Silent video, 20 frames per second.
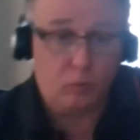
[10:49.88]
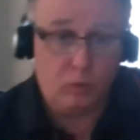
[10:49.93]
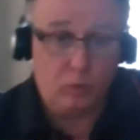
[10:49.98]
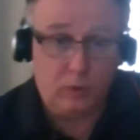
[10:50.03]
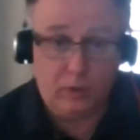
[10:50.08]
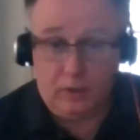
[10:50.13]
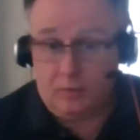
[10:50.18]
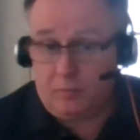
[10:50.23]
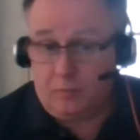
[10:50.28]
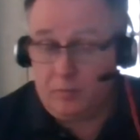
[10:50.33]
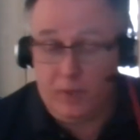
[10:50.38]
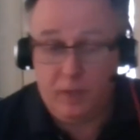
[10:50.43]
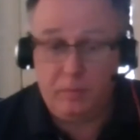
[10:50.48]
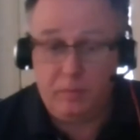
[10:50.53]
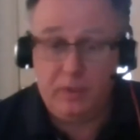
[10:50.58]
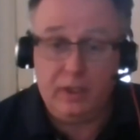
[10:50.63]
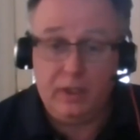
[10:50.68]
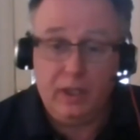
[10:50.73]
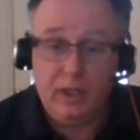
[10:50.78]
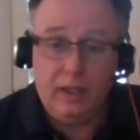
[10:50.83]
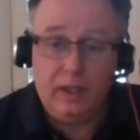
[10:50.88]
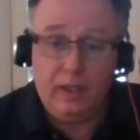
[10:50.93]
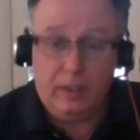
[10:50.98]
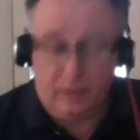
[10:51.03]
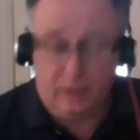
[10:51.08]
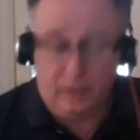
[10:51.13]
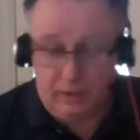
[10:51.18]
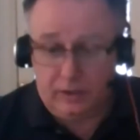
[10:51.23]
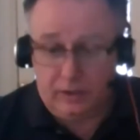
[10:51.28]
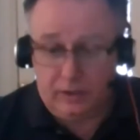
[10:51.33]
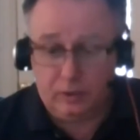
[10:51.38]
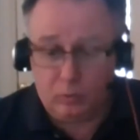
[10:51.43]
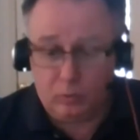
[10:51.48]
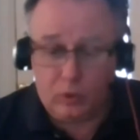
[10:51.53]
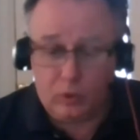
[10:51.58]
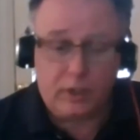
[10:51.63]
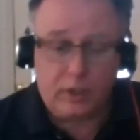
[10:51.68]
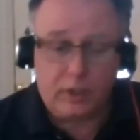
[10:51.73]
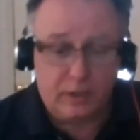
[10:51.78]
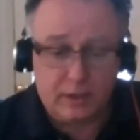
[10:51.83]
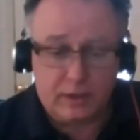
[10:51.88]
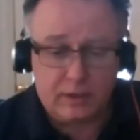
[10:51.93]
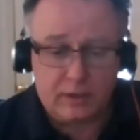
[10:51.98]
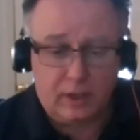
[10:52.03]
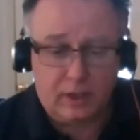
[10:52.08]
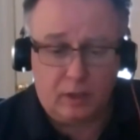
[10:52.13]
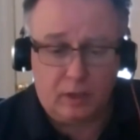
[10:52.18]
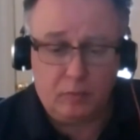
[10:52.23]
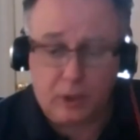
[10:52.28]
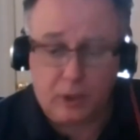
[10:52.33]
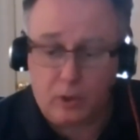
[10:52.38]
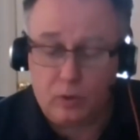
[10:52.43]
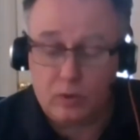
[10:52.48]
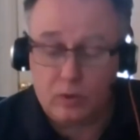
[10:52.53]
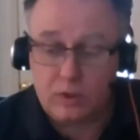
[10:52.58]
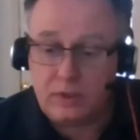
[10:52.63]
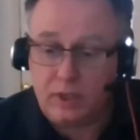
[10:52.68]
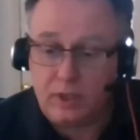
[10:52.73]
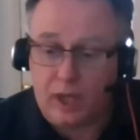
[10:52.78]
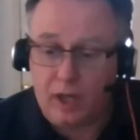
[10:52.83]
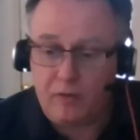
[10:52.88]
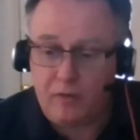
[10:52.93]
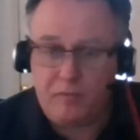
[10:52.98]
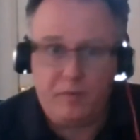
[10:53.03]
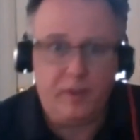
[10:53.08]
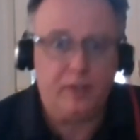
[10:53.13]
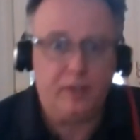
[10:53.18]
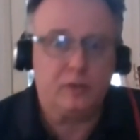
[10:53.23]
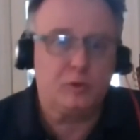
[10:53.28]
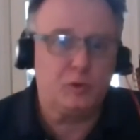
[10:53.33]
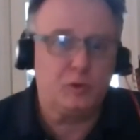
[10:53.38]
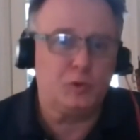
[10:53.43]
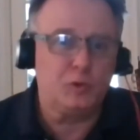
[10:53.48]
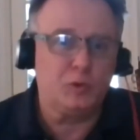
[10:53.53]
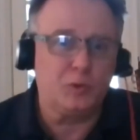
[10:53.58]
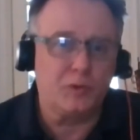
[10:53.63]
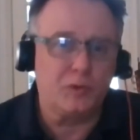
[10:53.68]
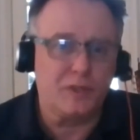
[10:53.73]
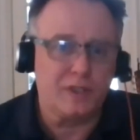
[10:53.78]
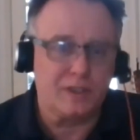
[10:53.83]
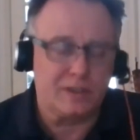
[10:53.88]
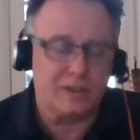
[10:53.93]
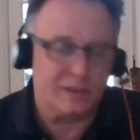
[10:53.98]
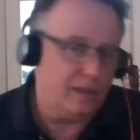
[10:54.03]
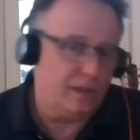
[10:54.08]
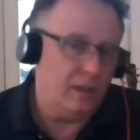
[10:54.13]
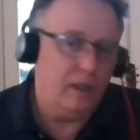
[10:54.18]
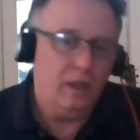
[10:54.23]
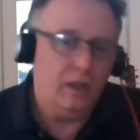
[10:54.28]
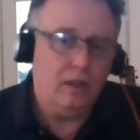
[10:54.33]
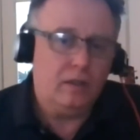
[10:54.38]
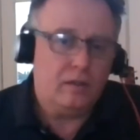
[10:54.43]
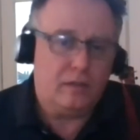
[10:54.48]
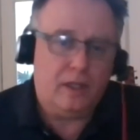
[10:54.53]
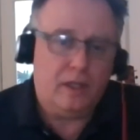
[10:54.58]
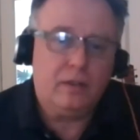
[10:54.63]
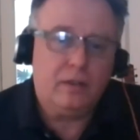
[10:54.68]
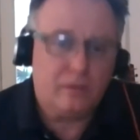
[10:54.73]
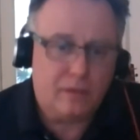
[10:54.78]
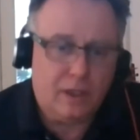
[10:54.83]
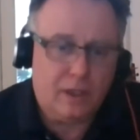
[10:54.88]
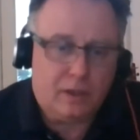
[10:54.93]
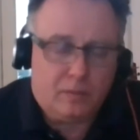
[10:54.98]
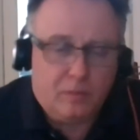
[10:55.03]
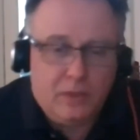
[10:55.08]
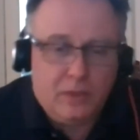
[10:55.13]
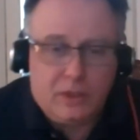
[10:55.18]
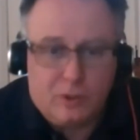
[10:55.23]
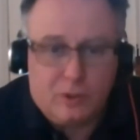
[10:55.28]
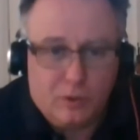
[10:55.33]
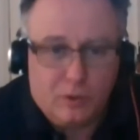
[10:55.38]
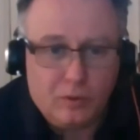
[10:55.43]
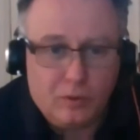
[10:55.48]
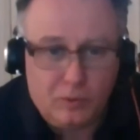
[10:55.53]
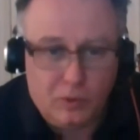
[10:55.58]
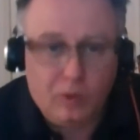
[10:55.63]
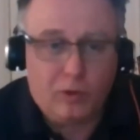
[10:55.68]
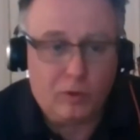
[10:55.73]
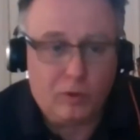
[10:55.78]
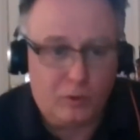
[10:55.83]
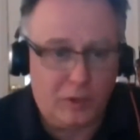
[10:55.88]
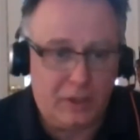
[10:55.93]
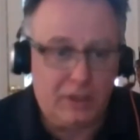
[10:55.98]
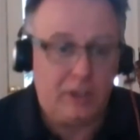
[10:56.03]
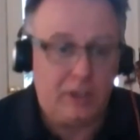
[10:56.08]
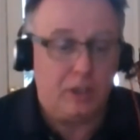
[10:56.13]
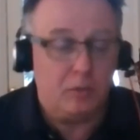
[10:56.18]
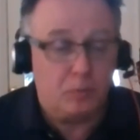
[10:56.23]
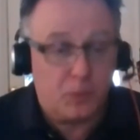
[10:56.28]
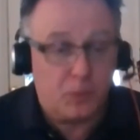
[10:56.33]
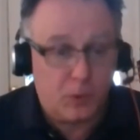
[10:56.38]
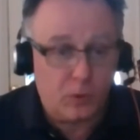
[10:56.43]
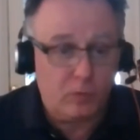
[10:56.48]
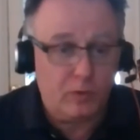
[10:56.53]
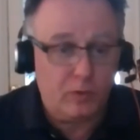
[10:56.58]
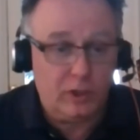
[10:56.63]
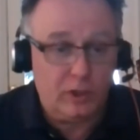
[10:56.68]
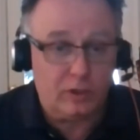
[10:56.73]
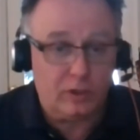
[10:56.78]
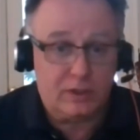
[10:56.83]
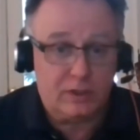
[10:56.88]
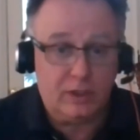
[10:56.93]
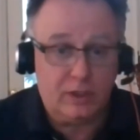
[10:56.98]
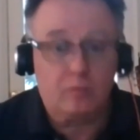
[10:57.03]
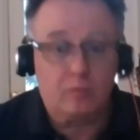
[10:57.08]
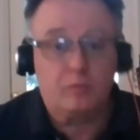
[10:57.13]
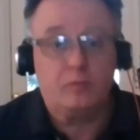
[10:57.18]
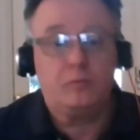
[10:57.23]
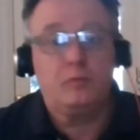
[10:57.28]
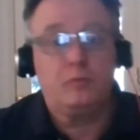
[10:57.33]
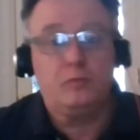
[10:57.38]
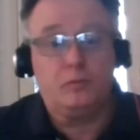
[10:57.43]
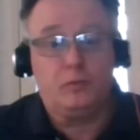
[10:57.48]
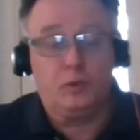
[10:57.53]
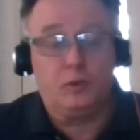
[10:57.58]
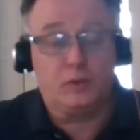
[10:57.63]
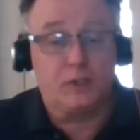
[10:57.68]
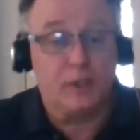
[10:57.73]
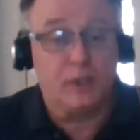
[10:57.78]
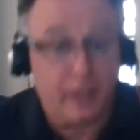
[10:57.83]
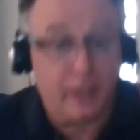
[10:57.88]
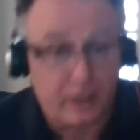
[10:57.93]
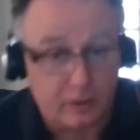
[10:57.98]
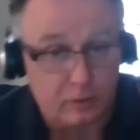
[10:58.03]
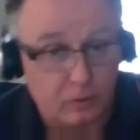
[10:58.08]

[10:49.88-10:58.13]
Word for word: if maybe it didn't work this time because I failed to do this. Then that means you, you're already improving yourself for the next